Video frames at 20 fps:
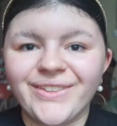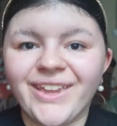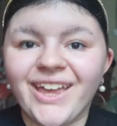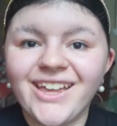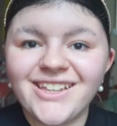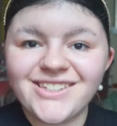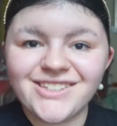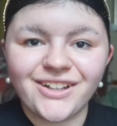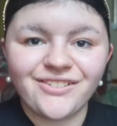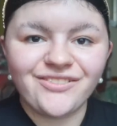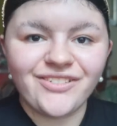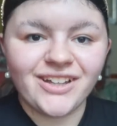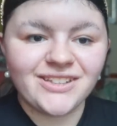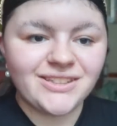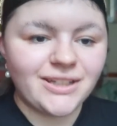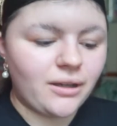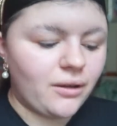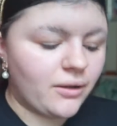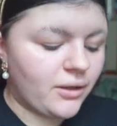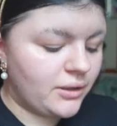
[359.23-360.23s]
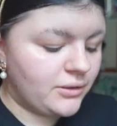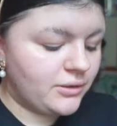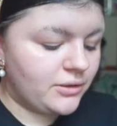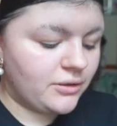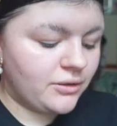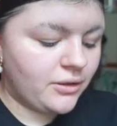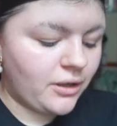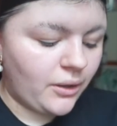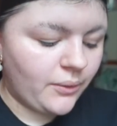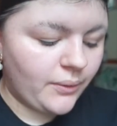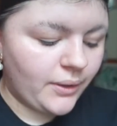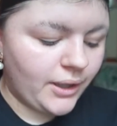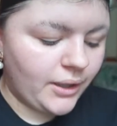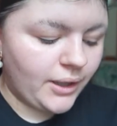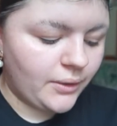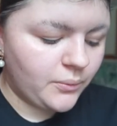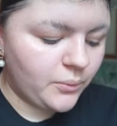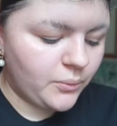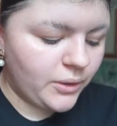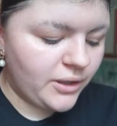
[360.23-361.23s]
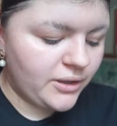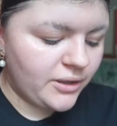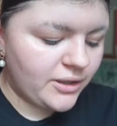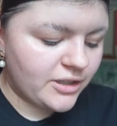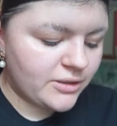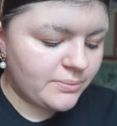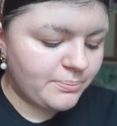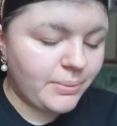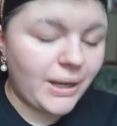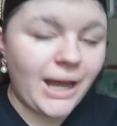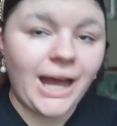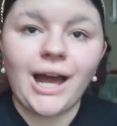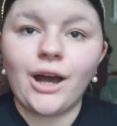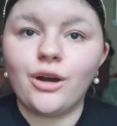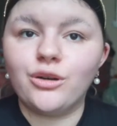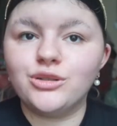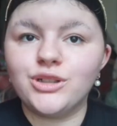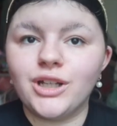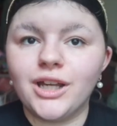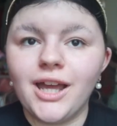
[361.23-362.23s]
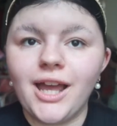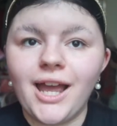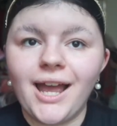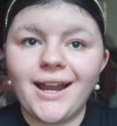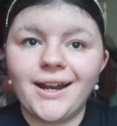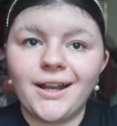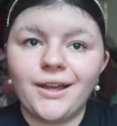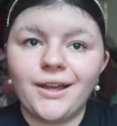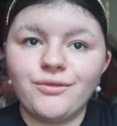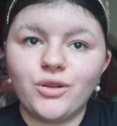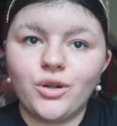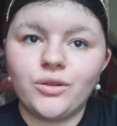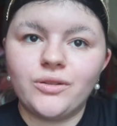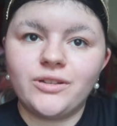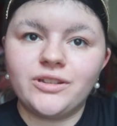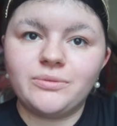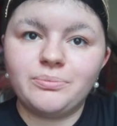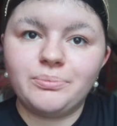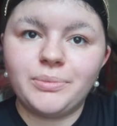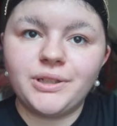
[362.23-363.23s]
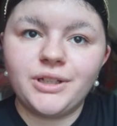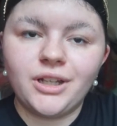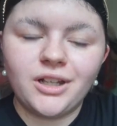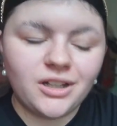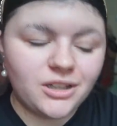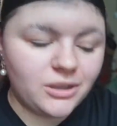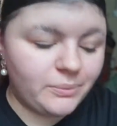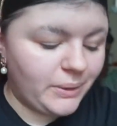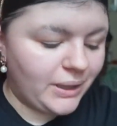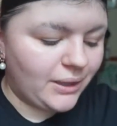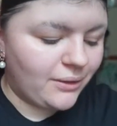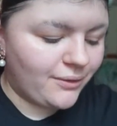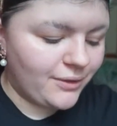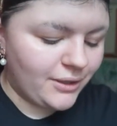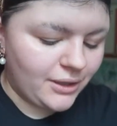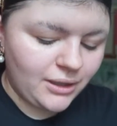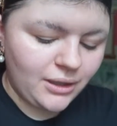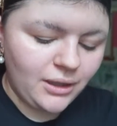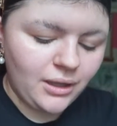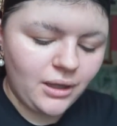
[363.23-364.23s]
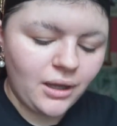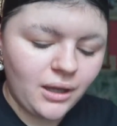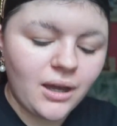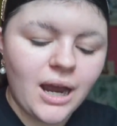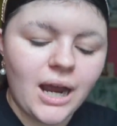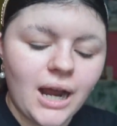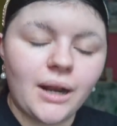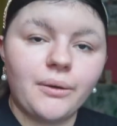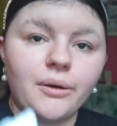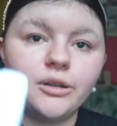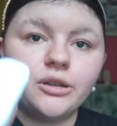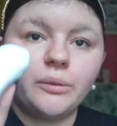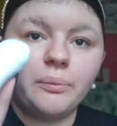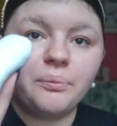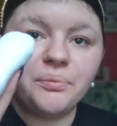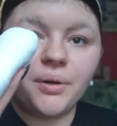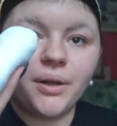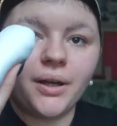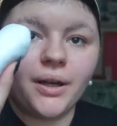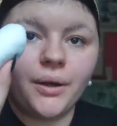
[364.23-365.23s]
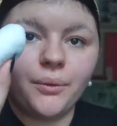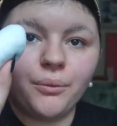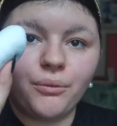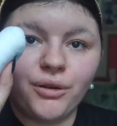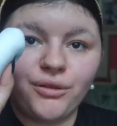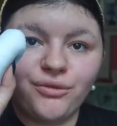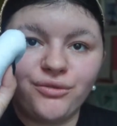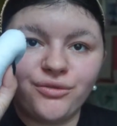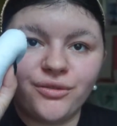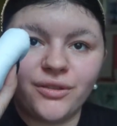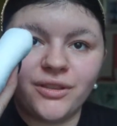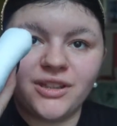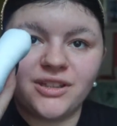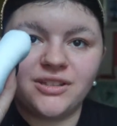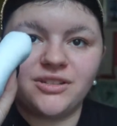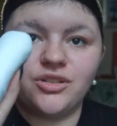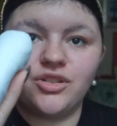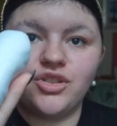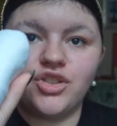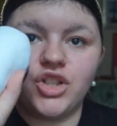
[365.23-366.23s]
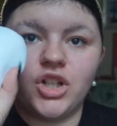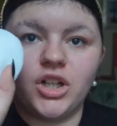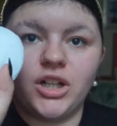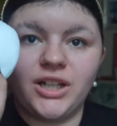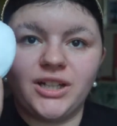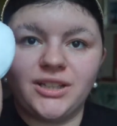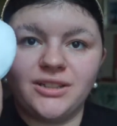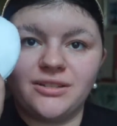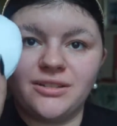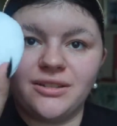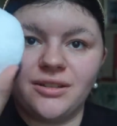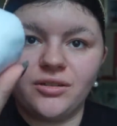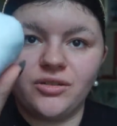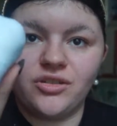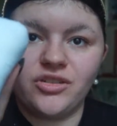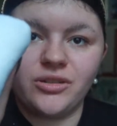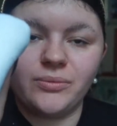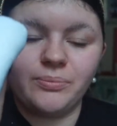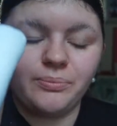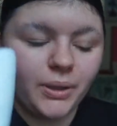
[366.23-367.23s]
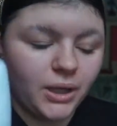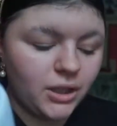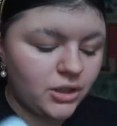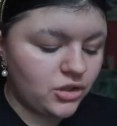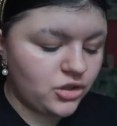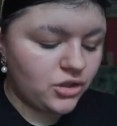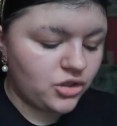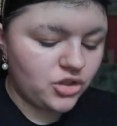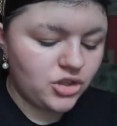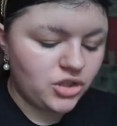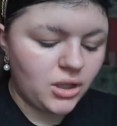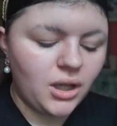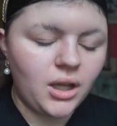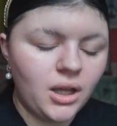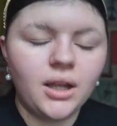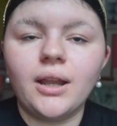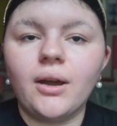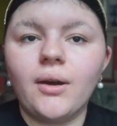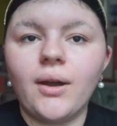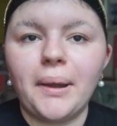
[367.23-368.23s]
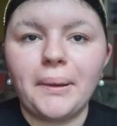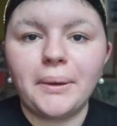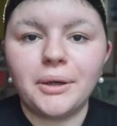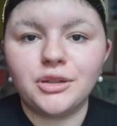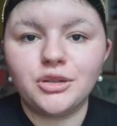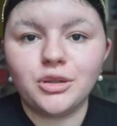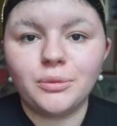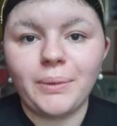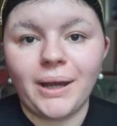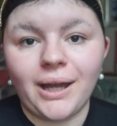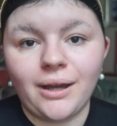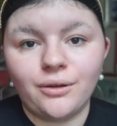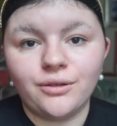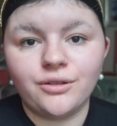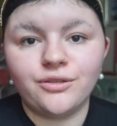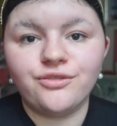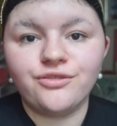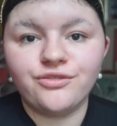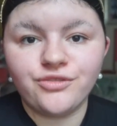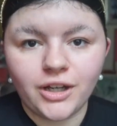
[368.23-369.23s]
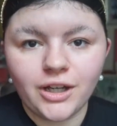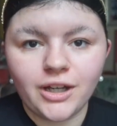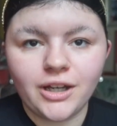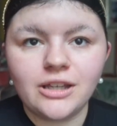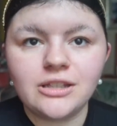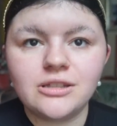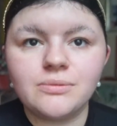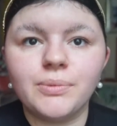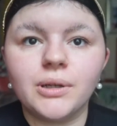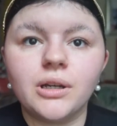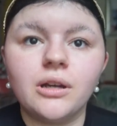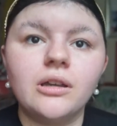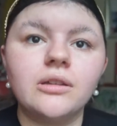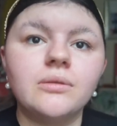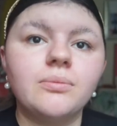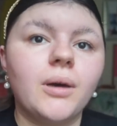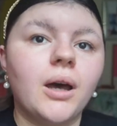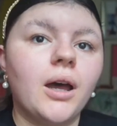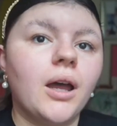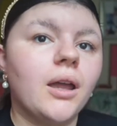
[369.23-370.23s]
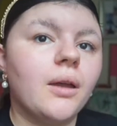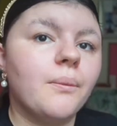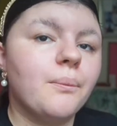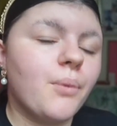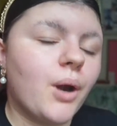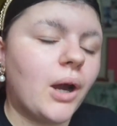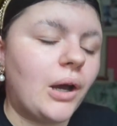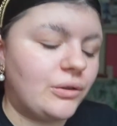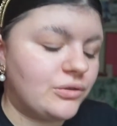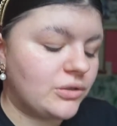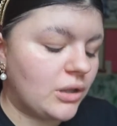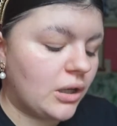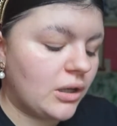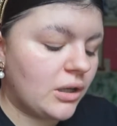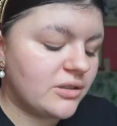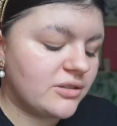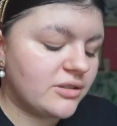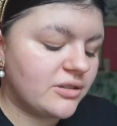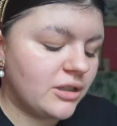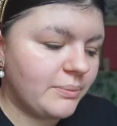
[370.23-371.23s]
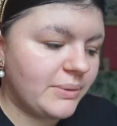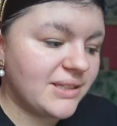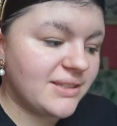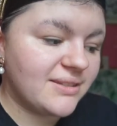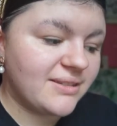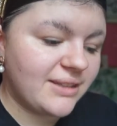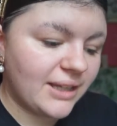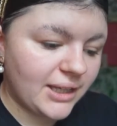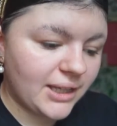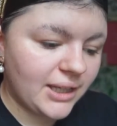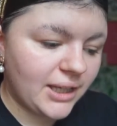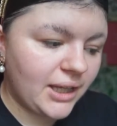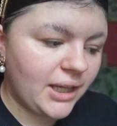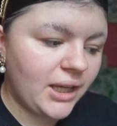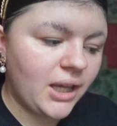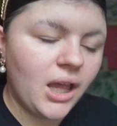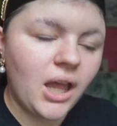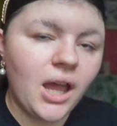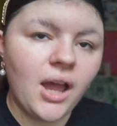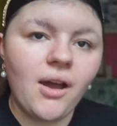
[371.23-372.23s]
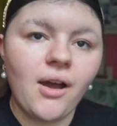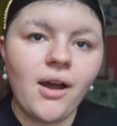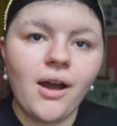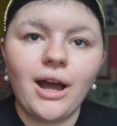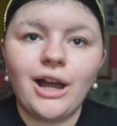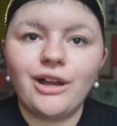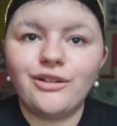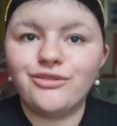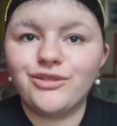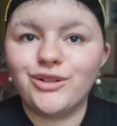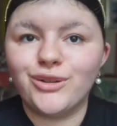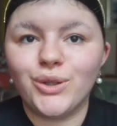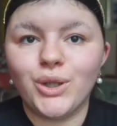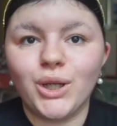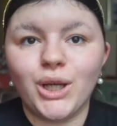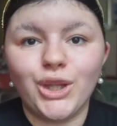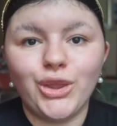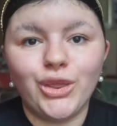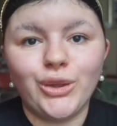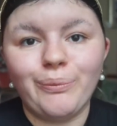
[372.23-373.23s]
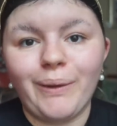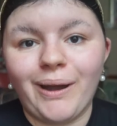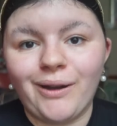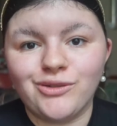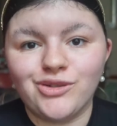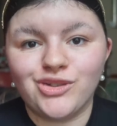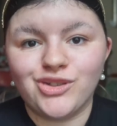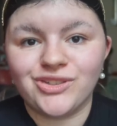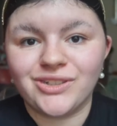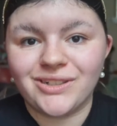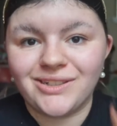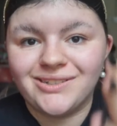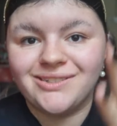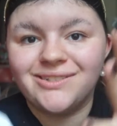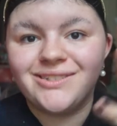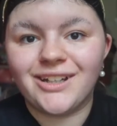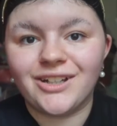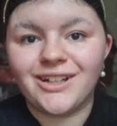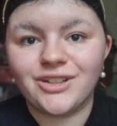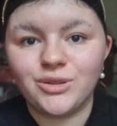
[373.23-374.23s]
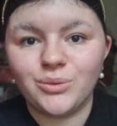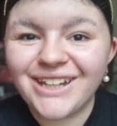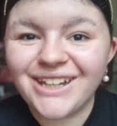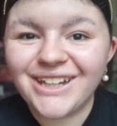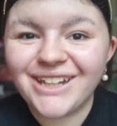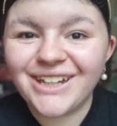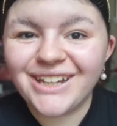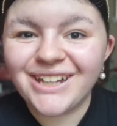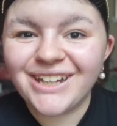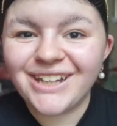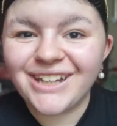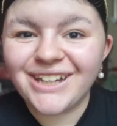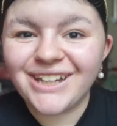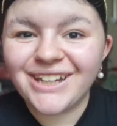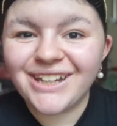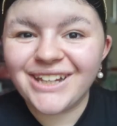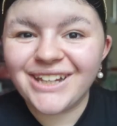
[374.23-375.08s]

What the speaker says: So first thing I'm going to go in with is powder, and I've this banana powder, and I'm going to apply it with this giant sponge. Now I am going to do powder first because my brows are still a bit sticky. I feel like the powder is just going to stick to it and have it